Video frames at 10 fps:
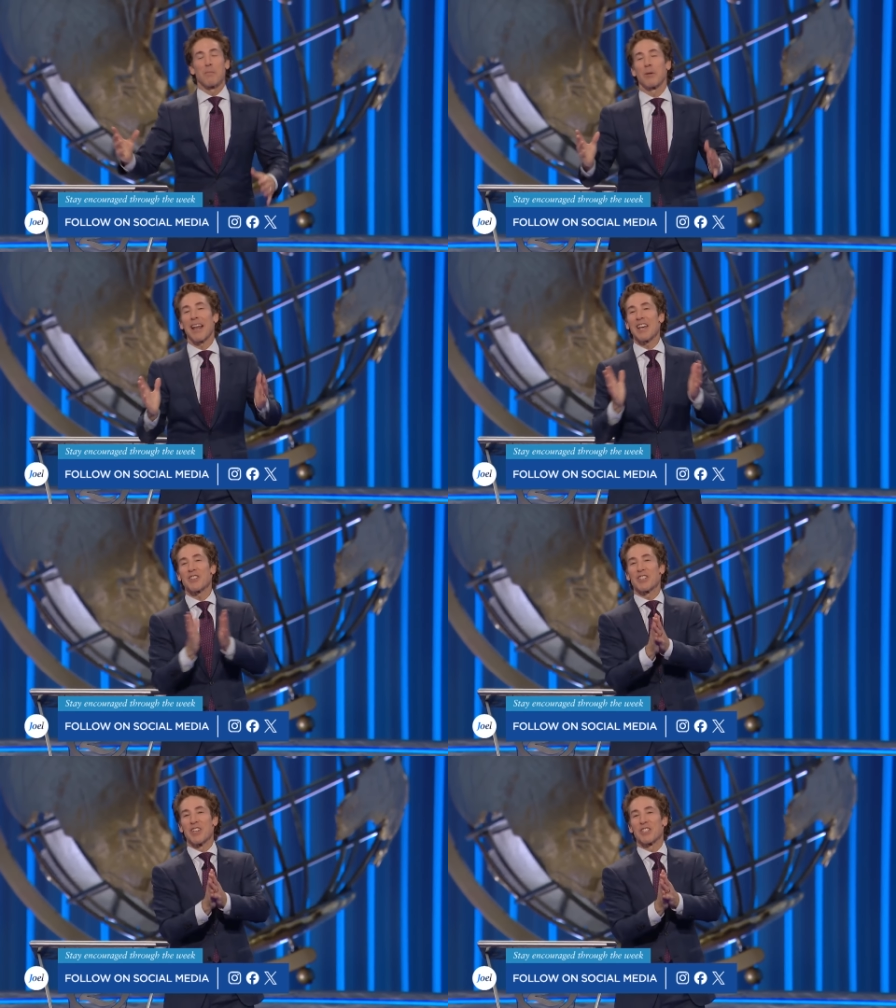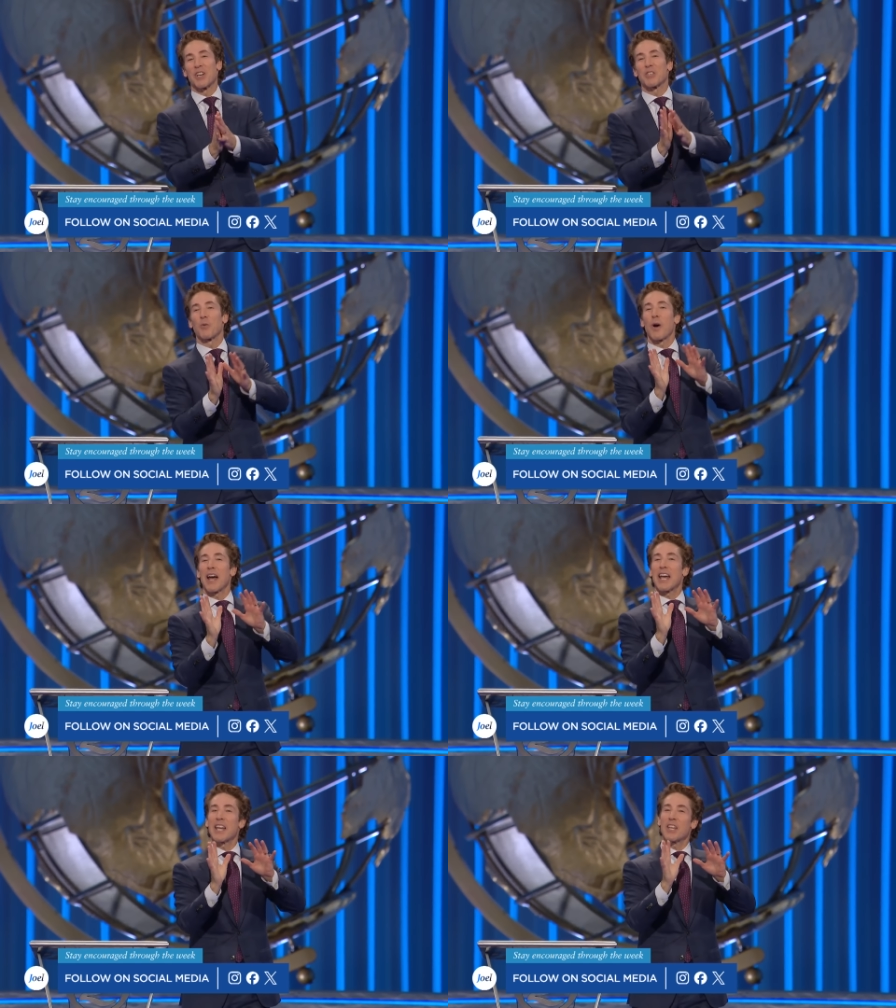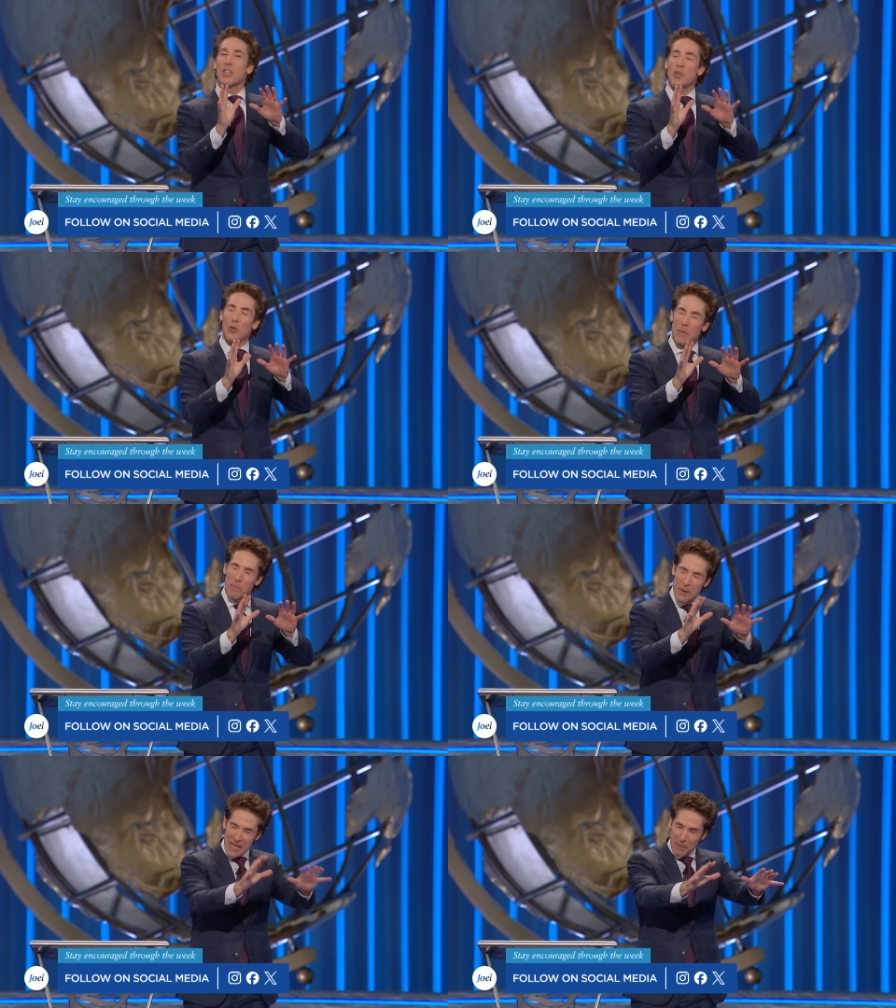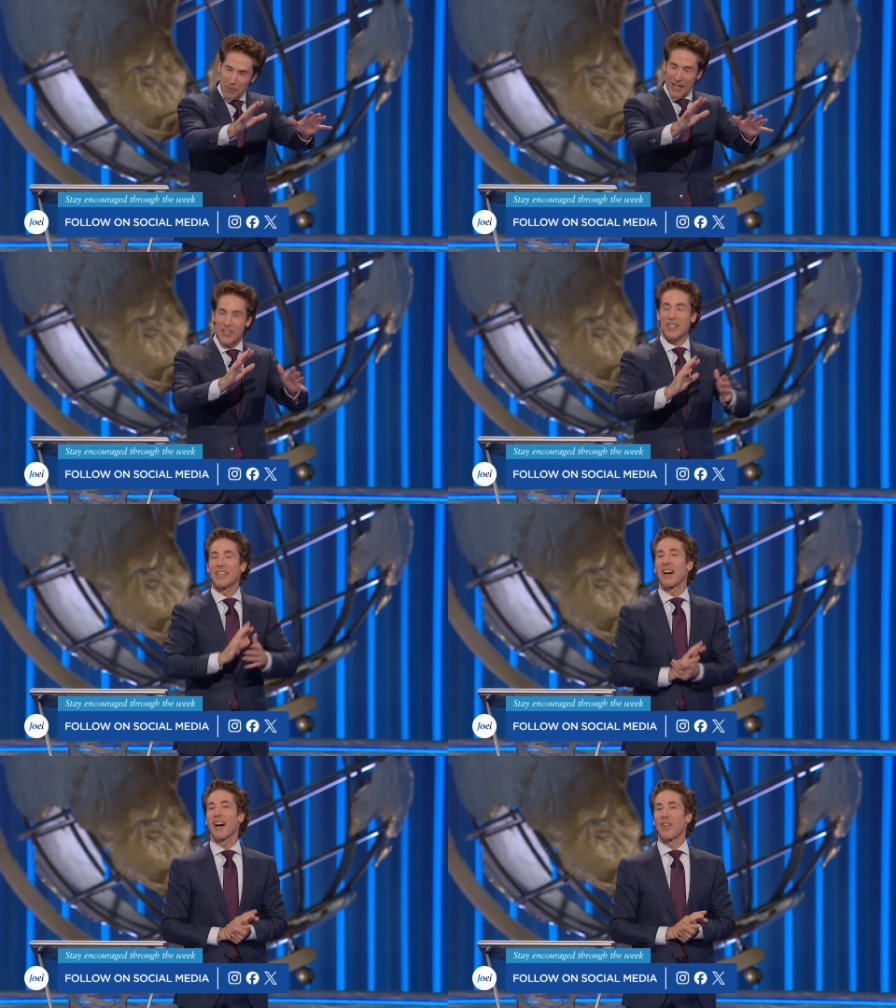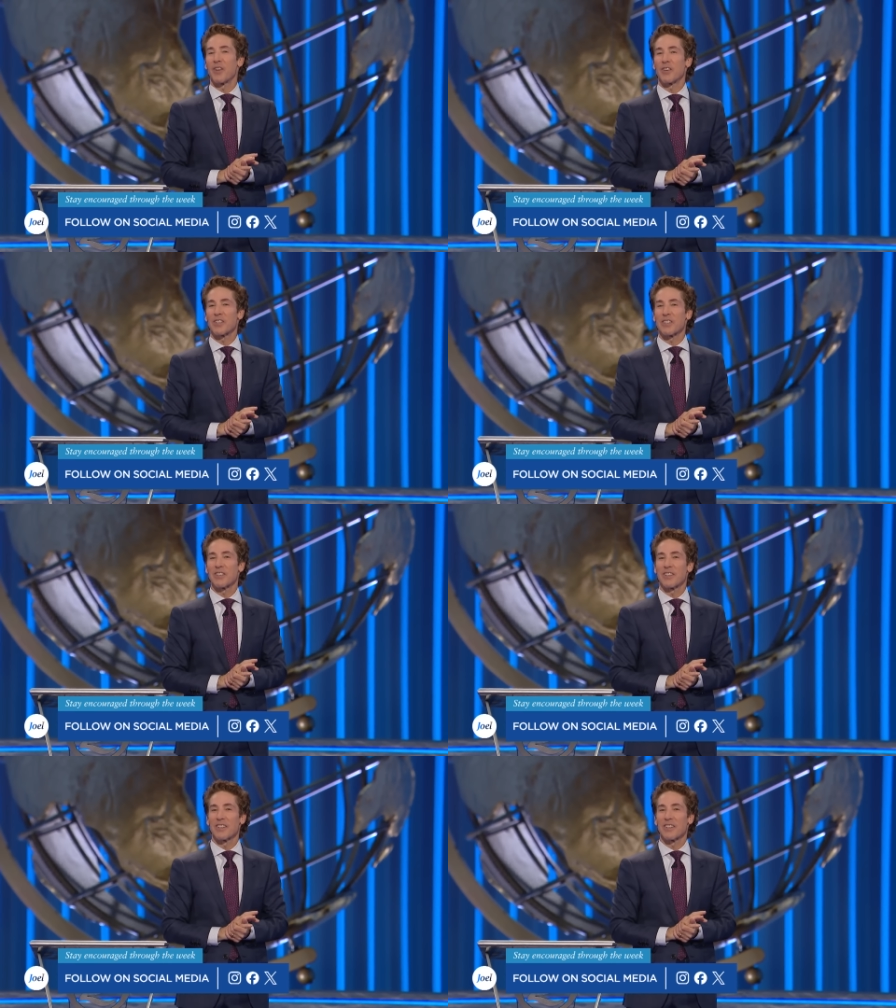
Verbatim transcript: Blessed in such a way you can be a blessing to others.